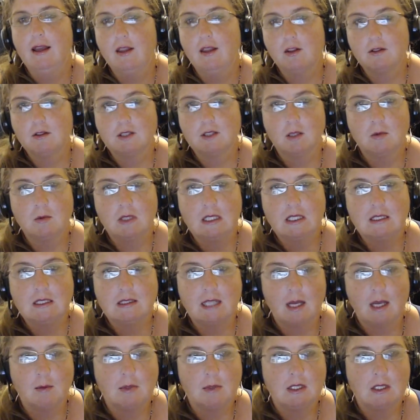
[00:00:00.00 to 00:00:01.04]
Either something
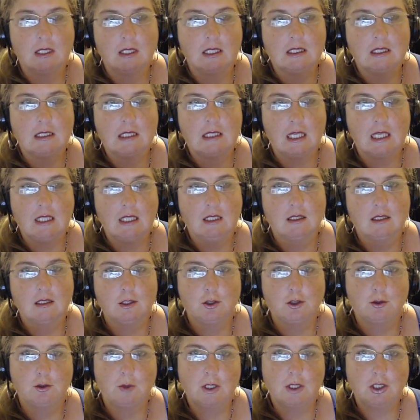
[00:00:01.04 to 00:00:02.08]
has happened inside the
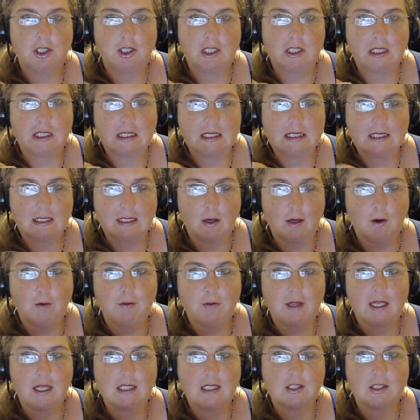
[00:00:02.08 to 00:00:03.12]
situation
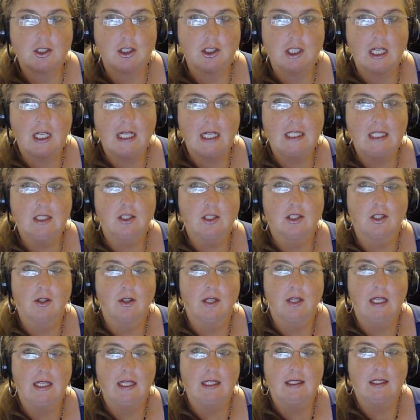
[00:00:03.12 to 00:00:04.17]
itself that has changed
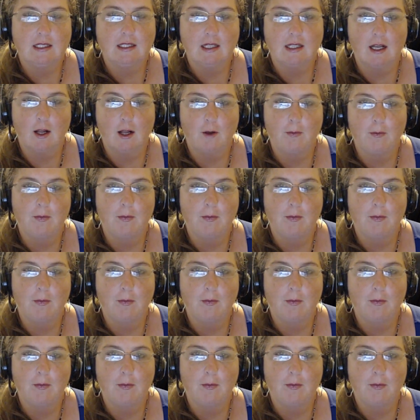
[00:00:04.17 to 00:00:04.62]
so that